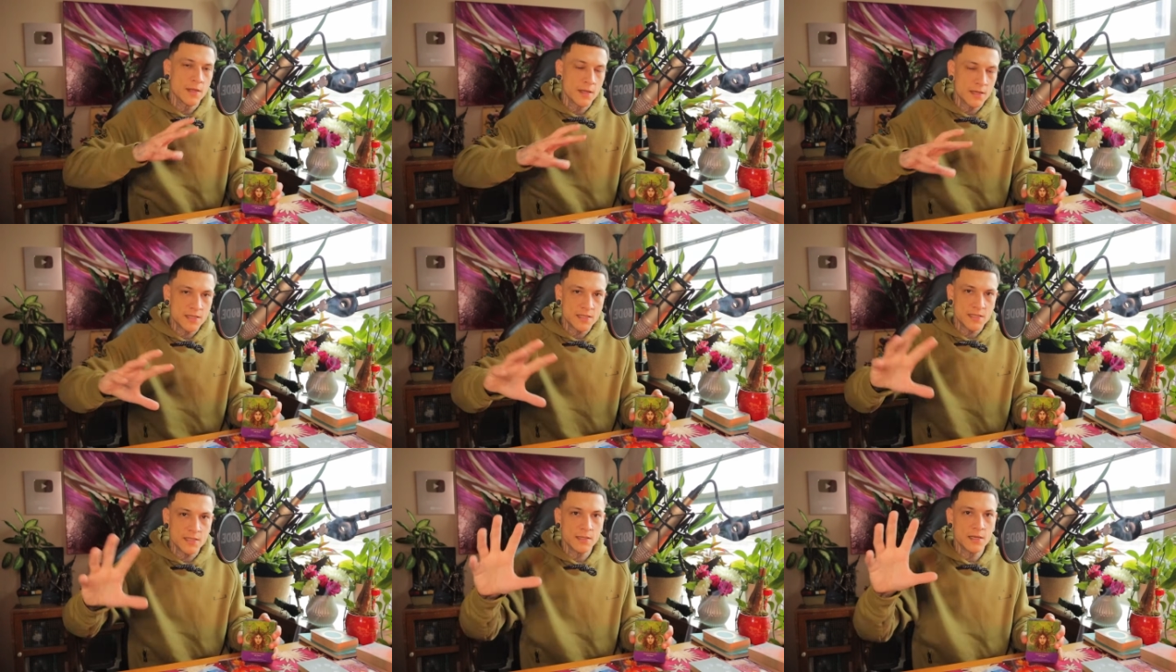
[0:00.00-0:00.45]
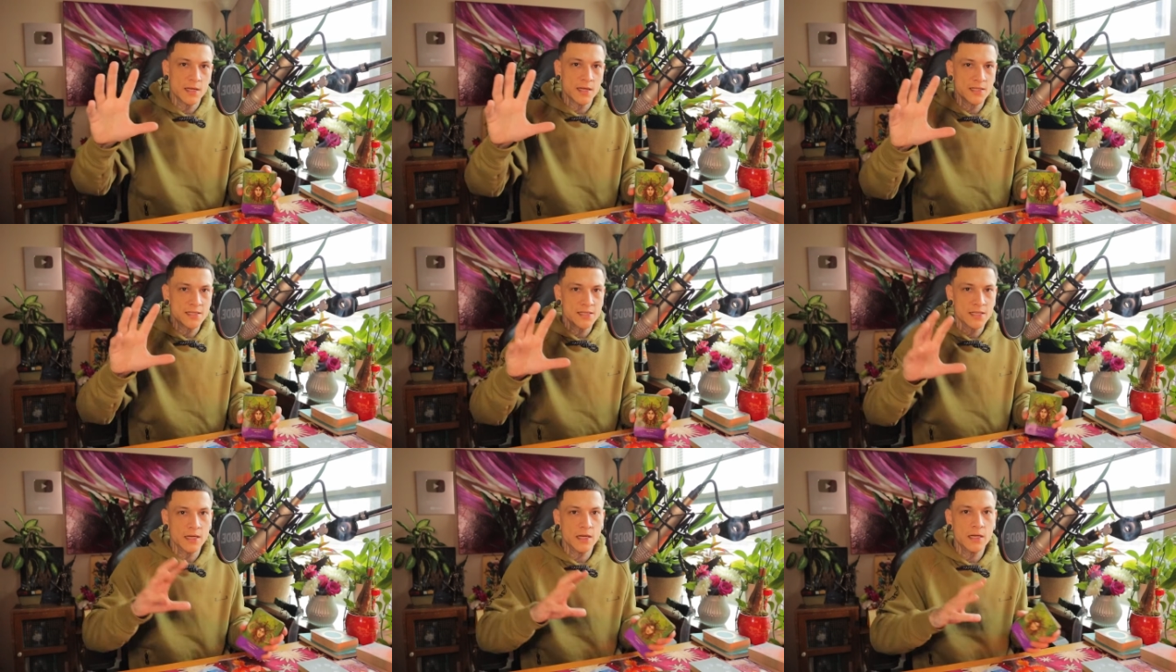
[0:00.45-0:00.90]
It's
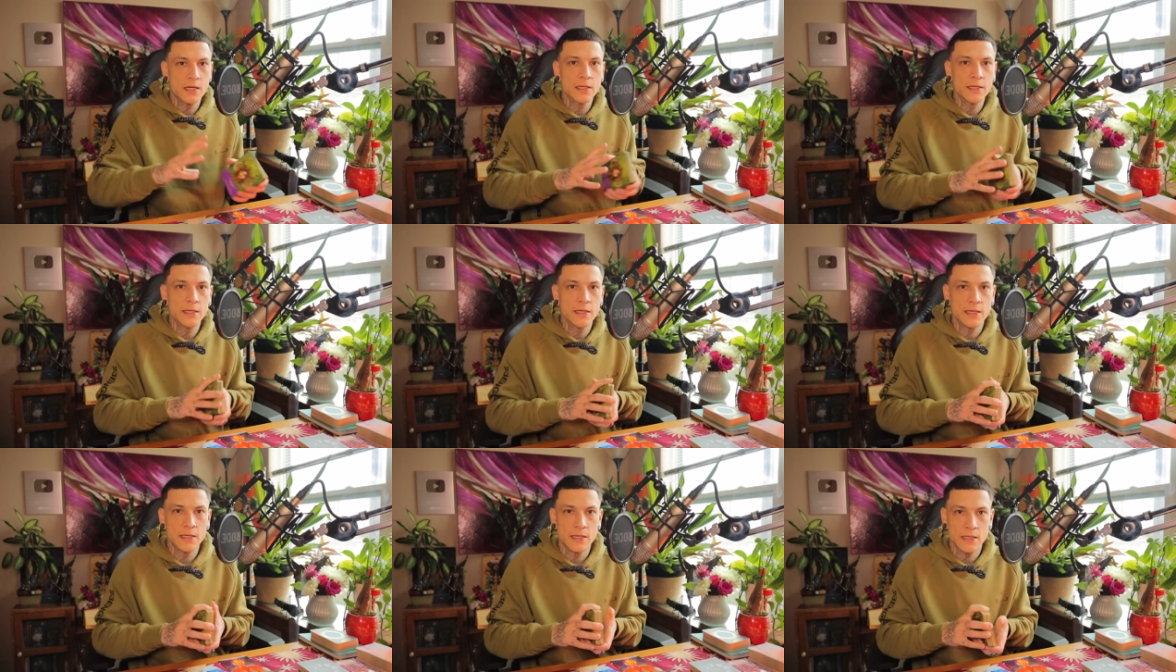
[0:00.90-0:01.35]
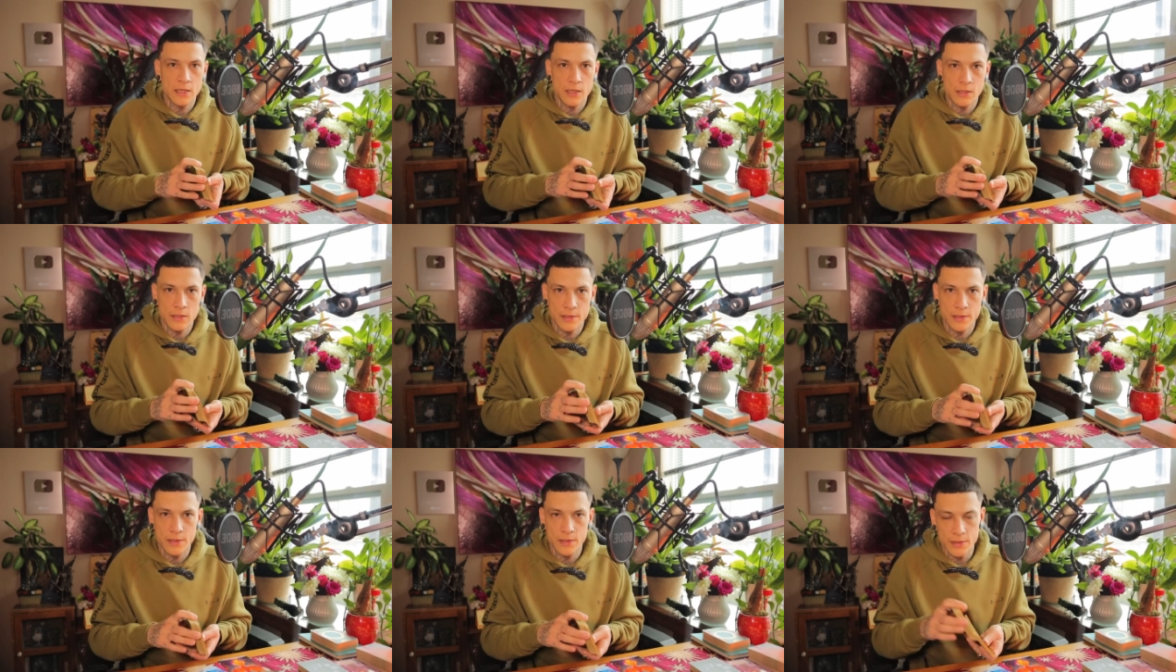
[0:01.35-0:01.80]
nice and clean and
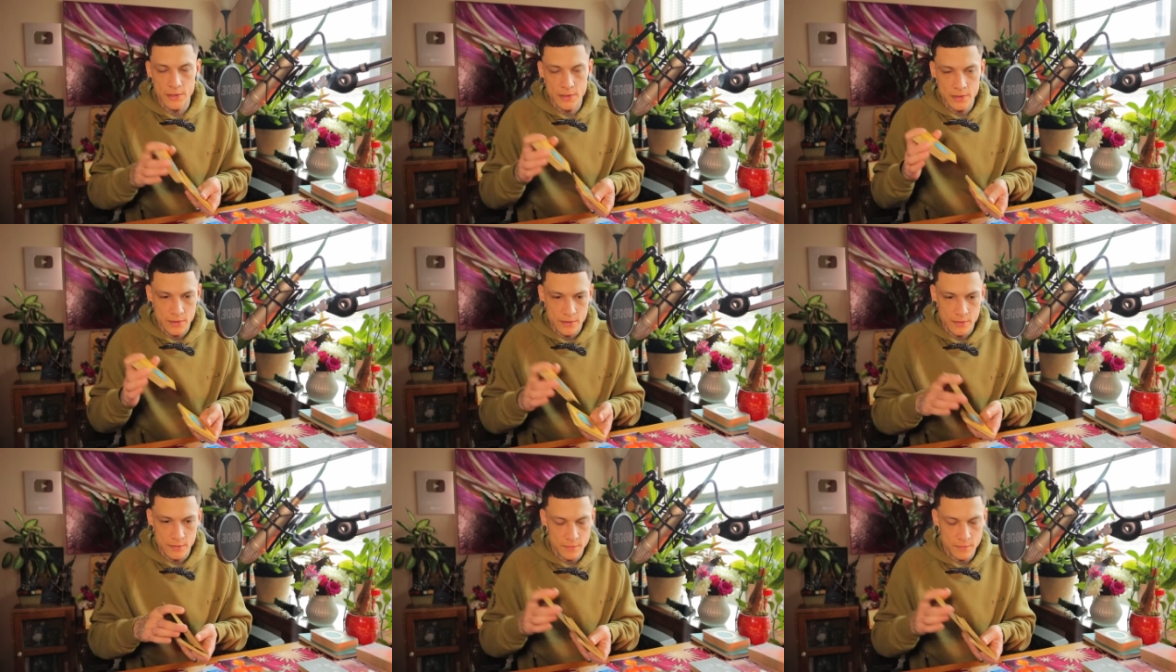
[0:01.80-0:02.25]
clear.